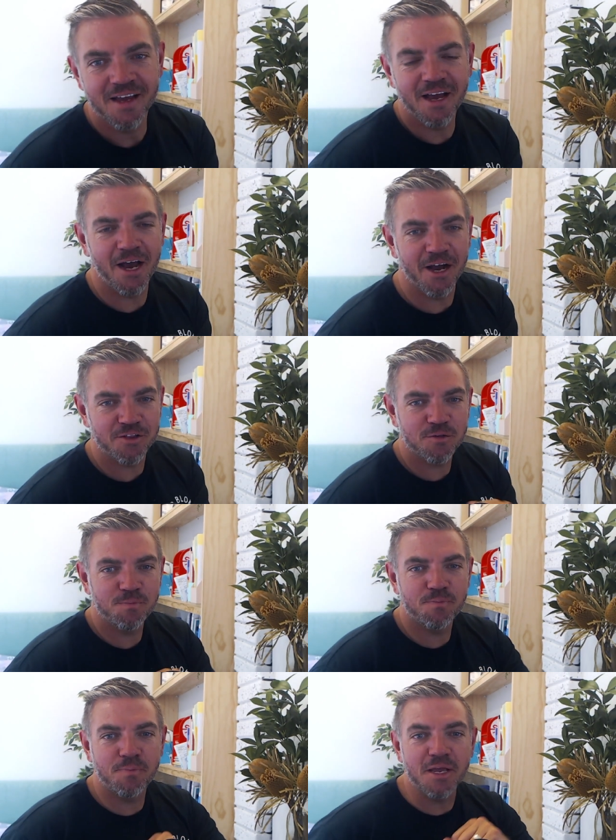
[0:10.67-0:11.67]
Uh, it's
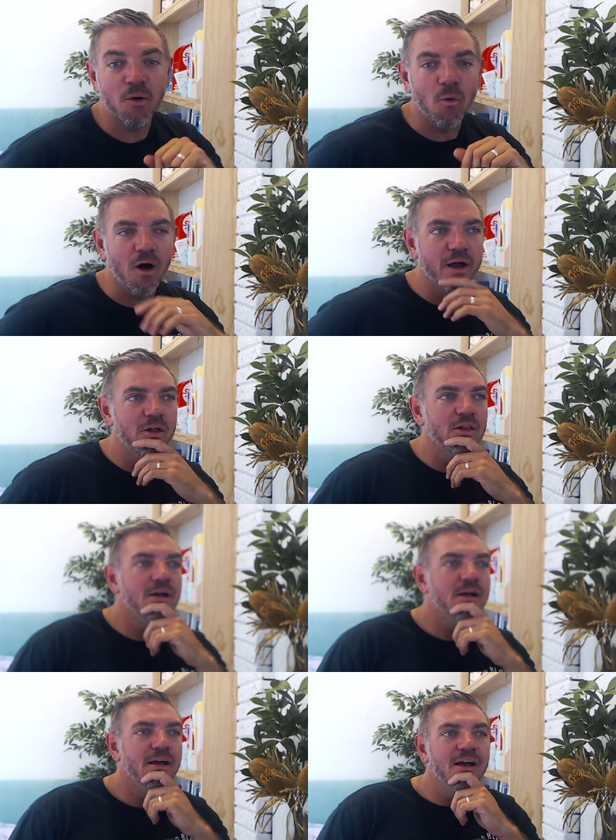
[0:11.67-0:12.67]
been a while.
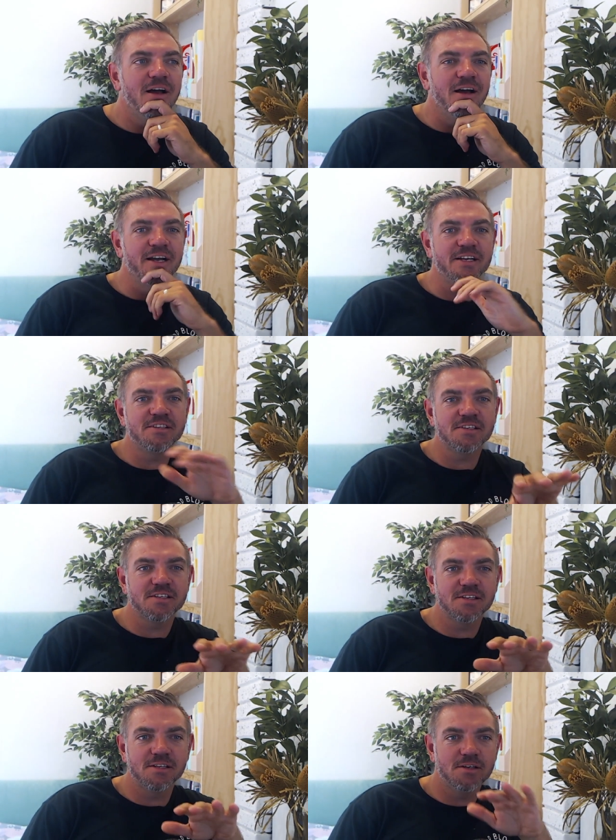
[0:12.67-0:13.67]
I
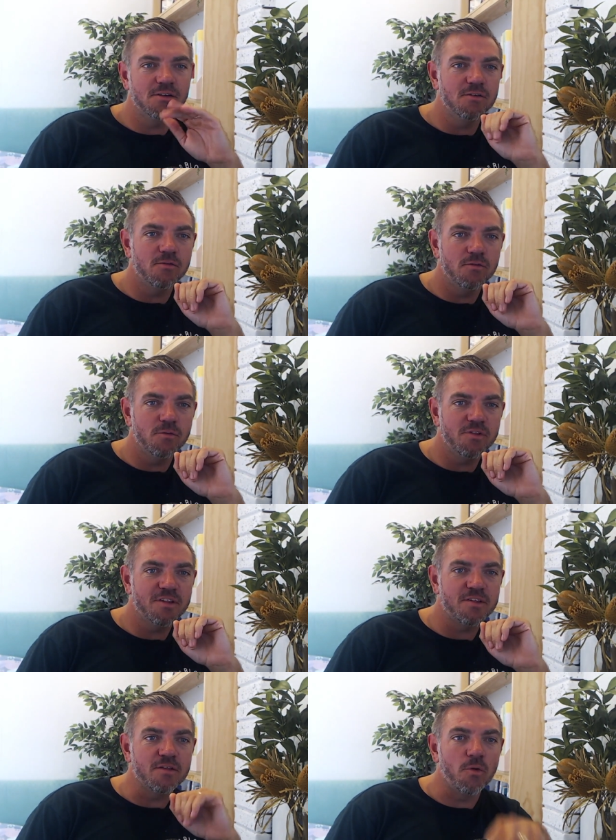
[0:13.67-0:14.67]
was
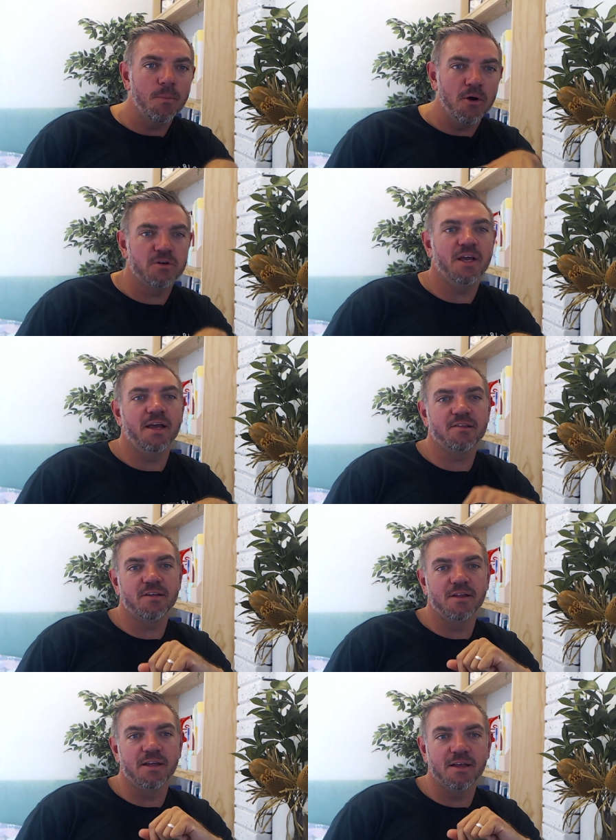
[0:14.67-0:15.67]
listening to a podcast
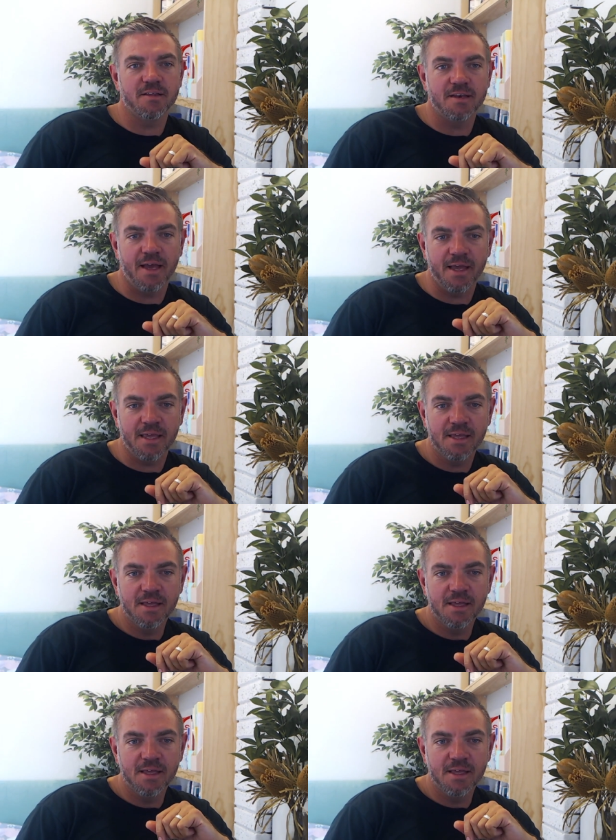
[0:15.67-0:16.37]
earlier today